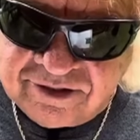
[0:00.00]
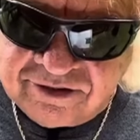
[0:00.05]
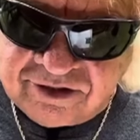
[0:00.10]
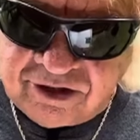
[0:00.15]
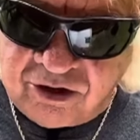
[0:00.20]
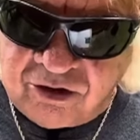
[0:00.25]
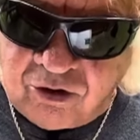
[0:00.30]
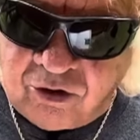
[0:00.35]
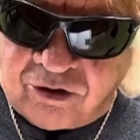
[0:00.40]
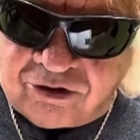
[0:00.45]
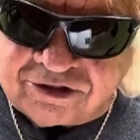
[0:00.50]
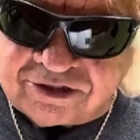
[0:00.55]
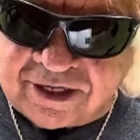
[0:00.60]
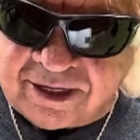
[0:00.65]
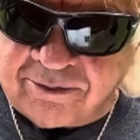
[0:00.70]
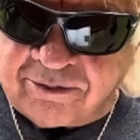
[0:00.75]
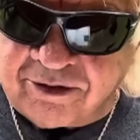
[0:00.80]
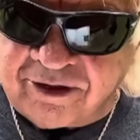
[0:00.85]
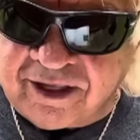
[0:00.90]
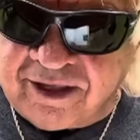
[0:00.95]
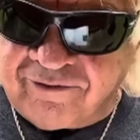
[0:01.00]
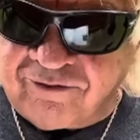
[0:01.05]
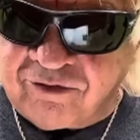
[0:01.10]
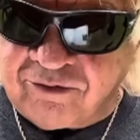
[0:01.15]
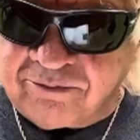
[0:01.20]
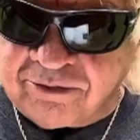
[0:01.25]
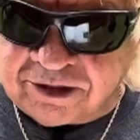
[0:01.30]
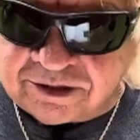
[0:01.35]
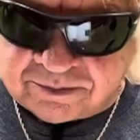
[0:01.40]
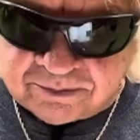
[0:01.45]
"The Lord's able to give
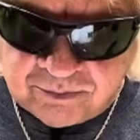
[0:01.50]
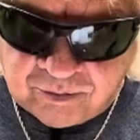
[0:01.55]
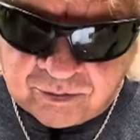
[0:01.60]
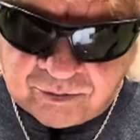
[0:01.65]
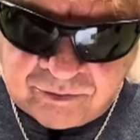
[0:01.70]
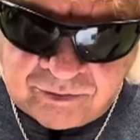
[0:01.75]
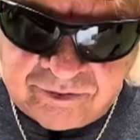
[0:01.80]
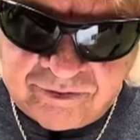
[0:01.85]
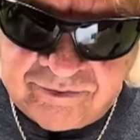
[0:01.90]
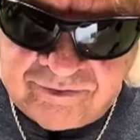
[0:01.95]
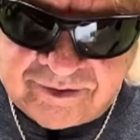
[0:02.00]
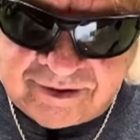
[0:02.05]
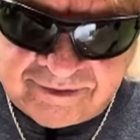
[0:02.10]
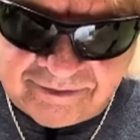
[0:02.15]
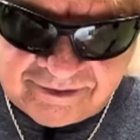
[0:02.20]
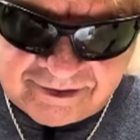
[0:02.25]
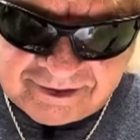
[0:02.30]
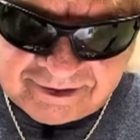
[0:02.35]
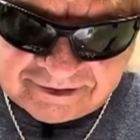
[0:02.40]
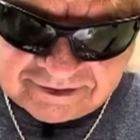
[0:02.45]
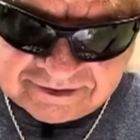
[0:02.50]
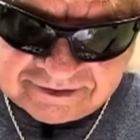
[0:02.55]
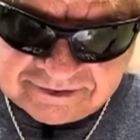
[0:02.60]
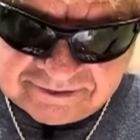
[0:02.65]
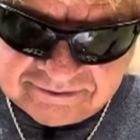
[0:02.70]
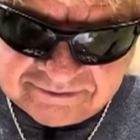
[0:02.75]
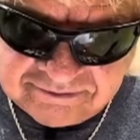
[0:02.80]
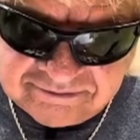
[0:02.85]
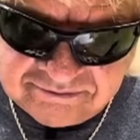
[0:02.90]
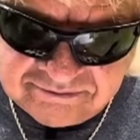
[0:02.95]
you much more than this."